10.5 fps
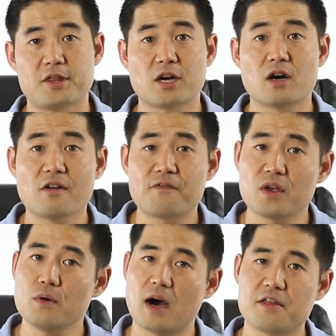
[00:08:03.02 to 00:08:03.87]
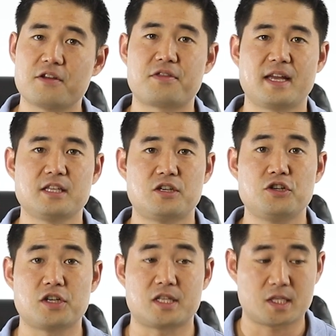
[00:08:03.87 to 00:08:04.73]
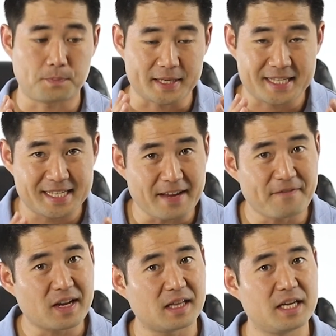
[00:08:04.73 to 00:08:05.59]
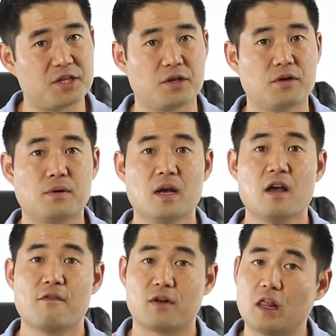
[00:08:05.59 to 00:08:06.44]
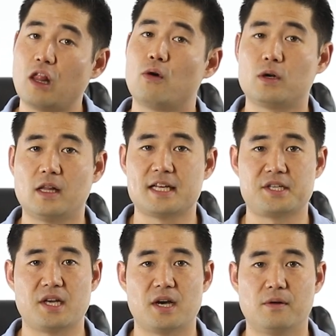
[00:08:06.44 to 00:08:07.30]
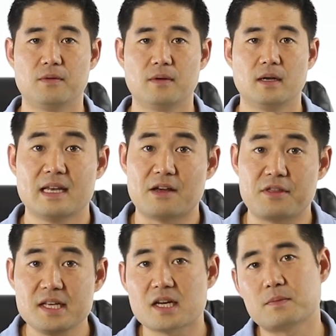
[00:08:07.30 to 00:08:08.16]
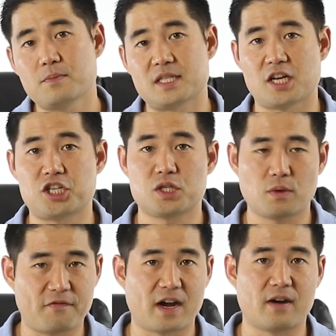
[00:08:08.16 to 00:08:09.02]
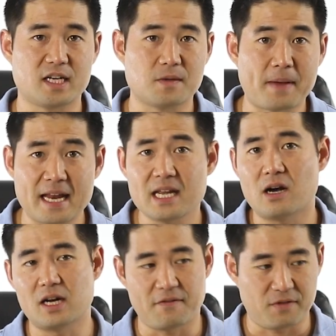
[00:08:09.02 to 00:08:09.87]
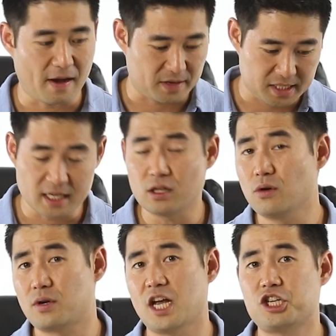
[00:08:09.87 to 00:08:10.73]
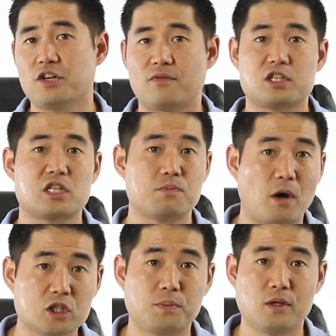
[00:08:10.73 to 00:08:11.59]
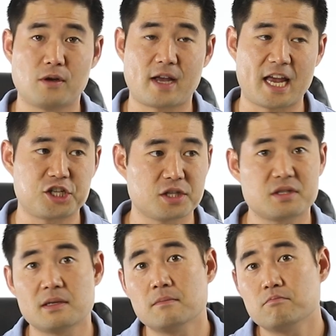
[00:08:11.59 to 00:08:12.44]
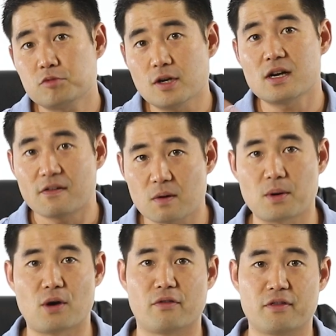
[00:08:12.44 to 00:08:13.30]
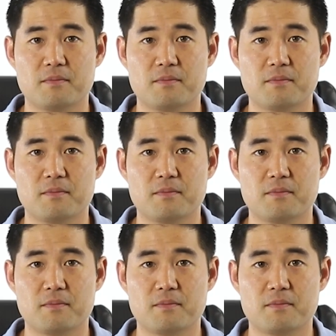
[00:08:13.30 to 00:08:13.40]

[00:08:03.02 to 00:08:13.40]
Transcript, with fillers: But there are a few other things you should specifically do for local SEO. Now, these optimizations will vary depending on if you have a single location versus multiple locations, so I'll cover both.